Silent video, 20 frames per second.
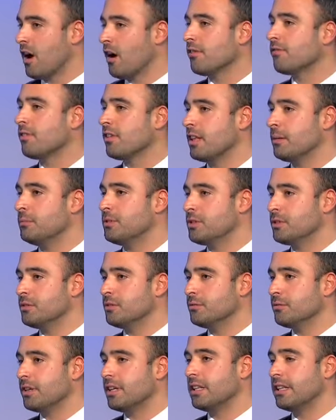it's hard for them
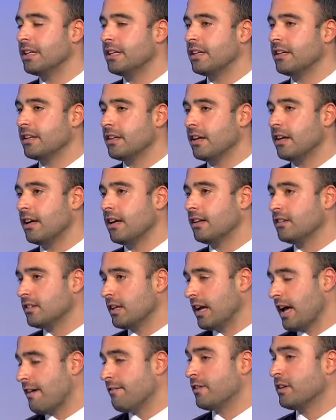to really uh,
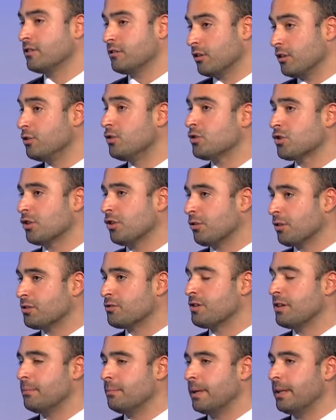have a solution or a
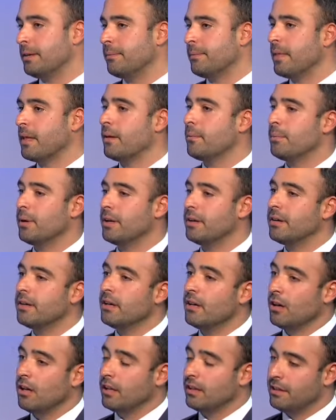treatment. But
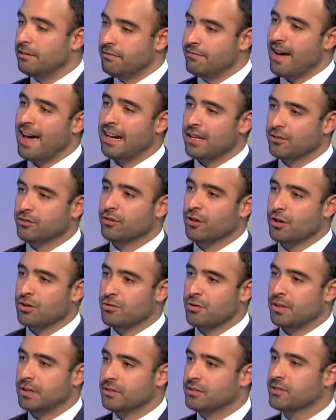lymphatic
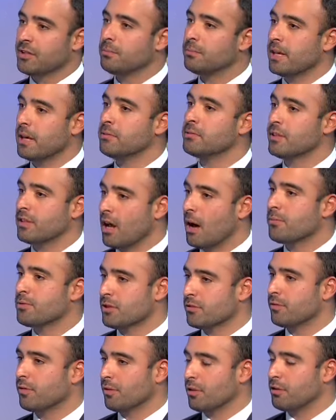surgery is sometimes an
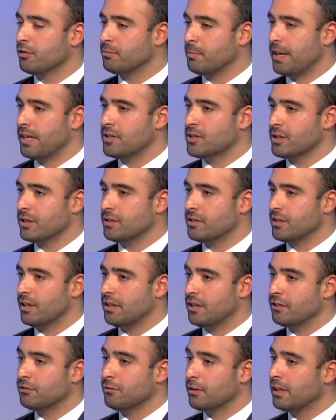option for those patients,
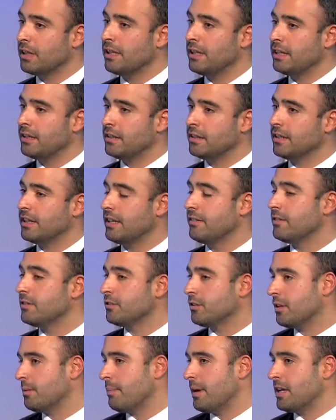and is really
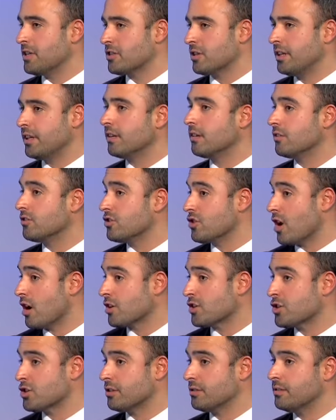given to the patient in
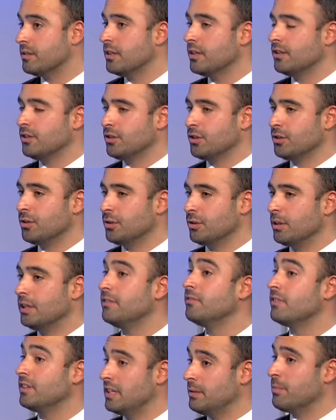conjunction to
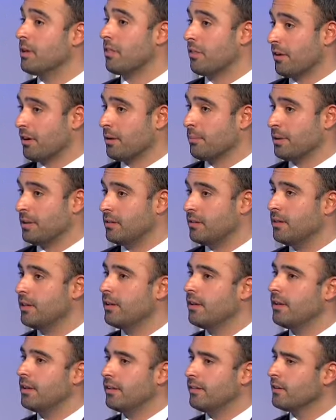lymphedema therapy.
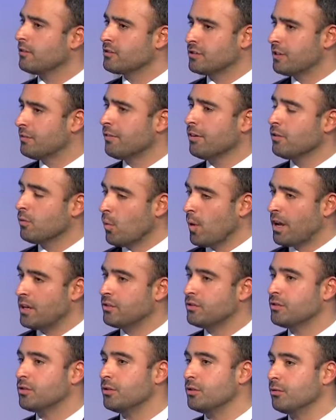There's different
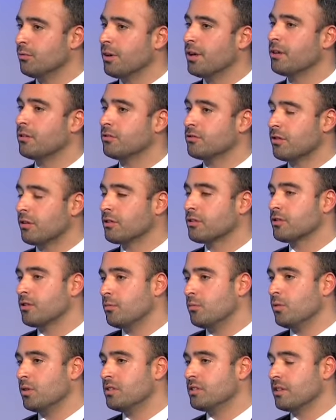ways to reconstruct
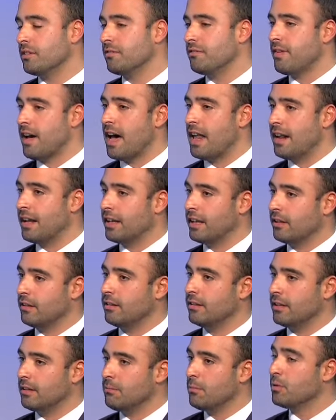someone's lymphatic,
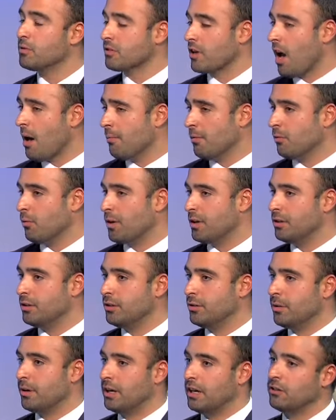and the most common way
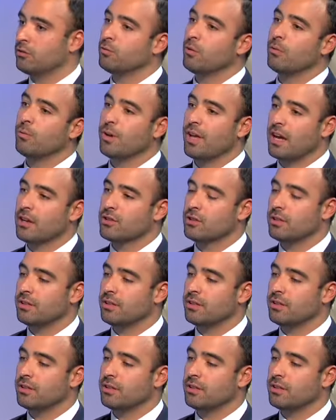to do it is when we